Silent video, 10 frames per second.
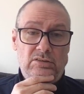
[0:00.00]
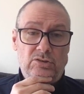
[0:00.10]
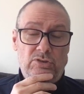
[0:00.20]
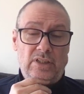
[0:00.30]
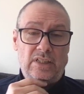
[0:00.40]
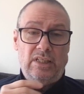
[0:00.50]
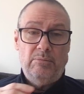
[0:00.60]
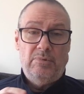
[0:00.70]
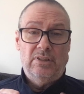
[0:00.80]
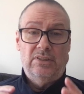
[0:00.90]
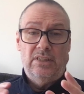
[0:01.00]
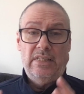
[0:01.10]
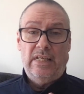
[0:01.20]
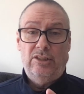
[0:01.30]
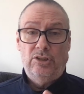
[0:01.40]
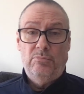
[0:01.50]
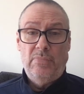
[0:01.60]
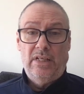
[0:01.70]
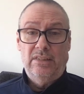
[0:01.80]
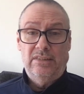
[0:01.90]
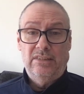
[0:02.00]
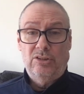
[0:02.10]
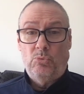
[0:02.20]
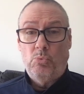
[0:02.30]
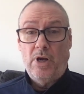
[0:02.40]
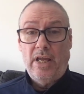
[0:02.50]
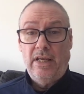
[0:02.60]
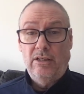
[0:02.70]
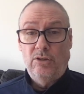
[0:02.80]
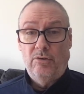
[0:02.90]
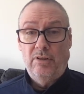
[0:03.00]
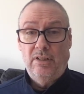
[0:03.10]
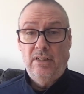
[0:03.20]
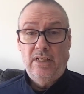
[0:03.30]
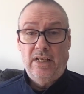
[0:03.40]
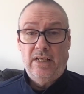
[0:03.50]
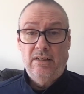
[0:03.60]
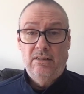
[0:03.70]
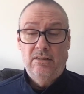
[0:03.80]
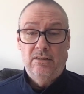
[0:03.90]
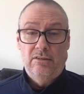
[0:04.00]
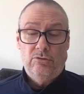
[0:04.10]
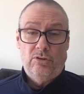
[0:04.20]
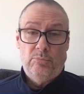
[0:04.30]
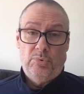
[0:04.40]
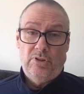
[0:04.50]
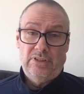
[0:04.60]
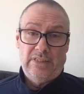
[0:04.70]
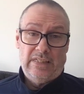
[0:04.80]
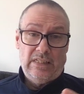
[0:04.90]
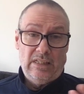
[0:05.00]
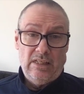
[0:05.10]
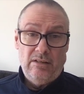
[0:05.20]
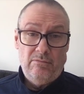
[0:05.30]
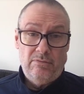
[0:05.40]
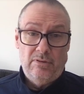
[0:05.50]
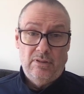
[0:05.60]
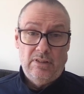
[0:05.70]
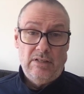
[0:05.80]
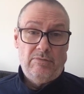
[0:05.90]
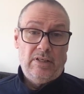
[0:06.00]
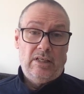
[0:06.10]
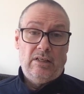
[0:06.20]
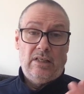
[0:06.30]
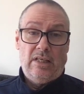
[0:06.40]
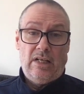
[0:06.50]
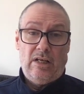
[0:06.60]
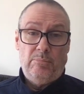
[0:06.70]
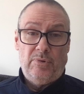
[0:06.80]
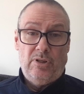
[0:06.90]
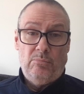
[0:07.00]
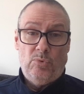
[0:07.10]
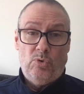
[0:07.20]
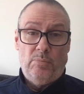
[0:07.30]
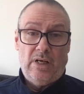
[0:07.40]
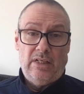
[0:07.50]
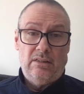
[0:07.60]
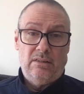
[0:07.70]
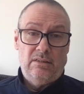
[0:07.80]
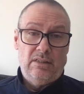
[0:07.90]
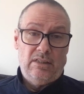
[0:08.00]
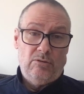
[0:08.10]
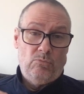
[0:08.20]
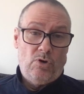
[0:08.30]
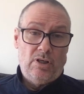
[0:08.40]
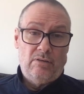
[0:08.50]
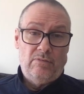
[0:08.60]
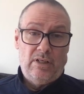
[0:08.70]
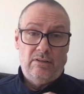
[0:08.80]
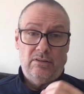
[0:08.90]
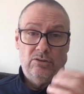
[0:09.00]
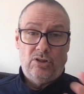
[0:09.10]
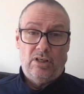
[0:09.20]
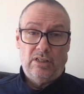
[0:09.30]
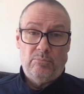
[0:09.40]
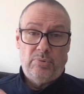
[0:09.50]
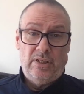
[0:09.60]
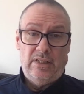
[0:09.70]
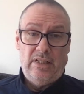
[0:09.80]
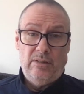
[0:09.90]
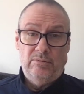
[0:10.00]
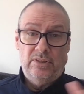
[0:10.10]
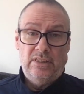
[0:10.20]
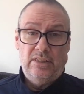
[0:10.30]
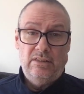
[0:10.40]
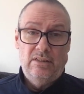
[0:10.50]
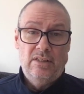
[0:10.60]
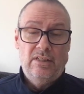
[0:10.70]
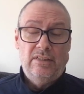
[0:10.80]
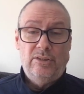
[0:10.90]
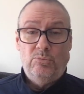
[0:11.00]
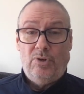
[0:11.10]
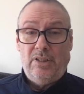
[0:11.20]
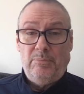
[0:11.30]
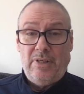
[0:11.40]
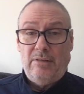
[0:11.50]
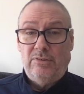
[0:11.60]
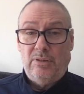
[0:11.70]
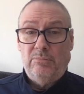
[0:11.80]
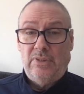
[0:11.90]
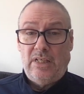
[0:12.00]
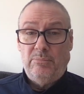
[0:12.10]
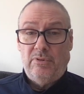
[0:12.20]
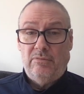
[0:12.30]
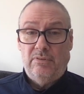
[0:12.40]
Try to keep the sedation medicines away during the day so the person can live. If they can get up and they're mobile and they can walk around and talk and play games and eat, you want them to have some type of